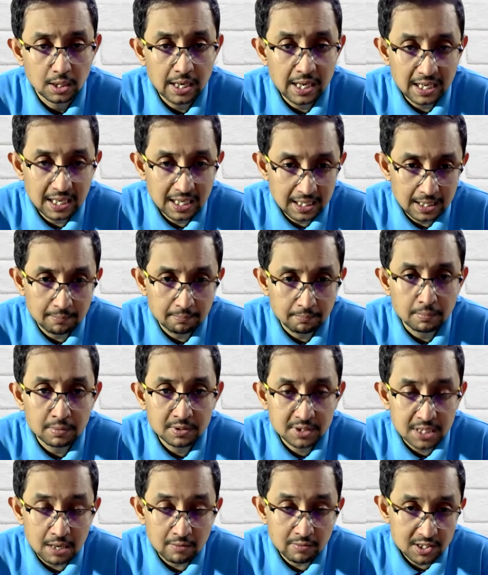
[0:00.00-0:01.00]
LLM
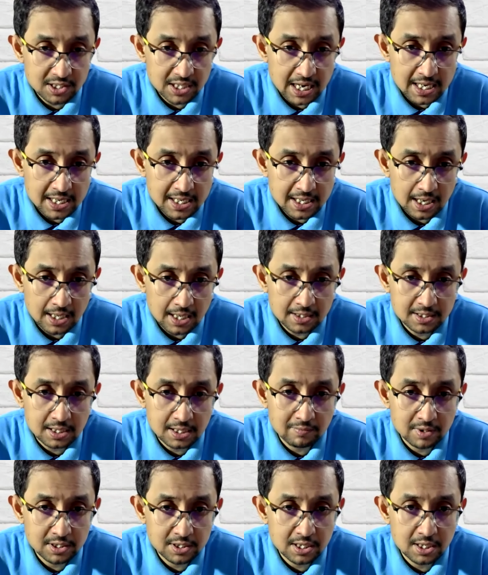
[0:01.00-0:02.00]
server side, and
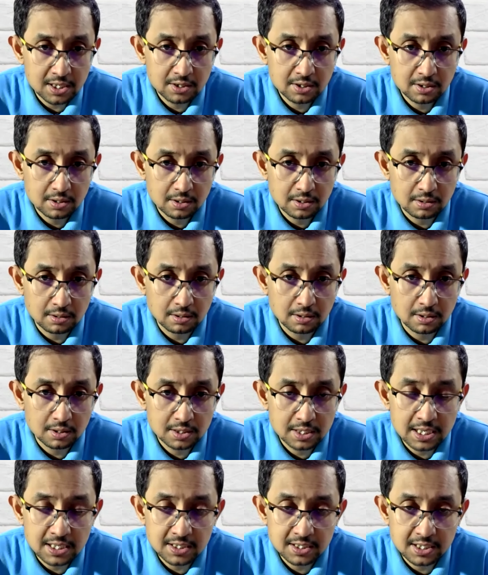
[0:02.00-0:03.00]
server side
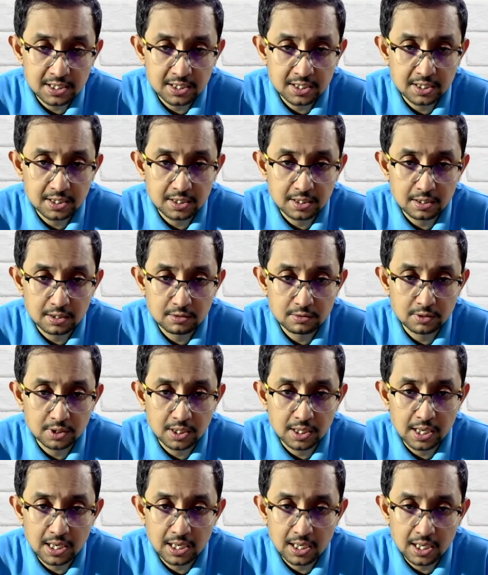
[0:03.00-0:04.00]
sends it to
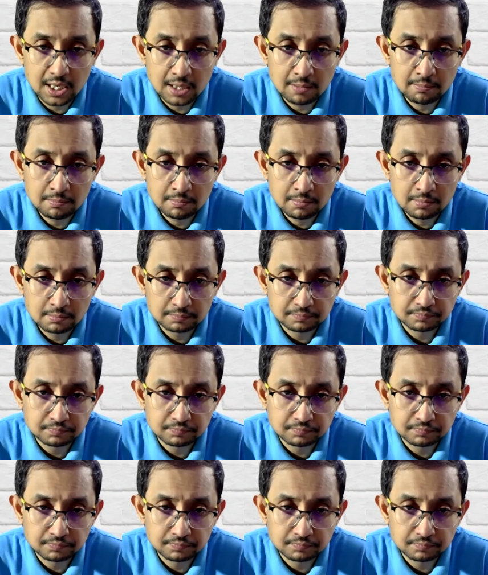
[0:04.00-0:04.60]
the LLM,